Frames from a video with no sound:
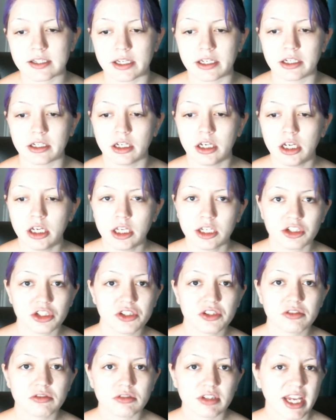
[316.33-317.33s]
and
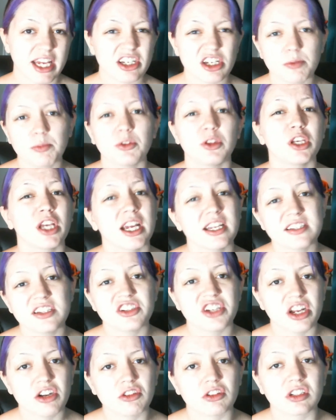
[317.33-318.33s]
just catch up with you guys in
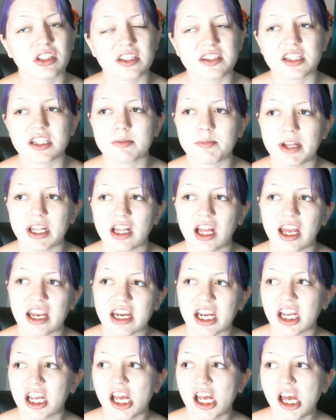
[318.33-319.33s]
general, because it's been like,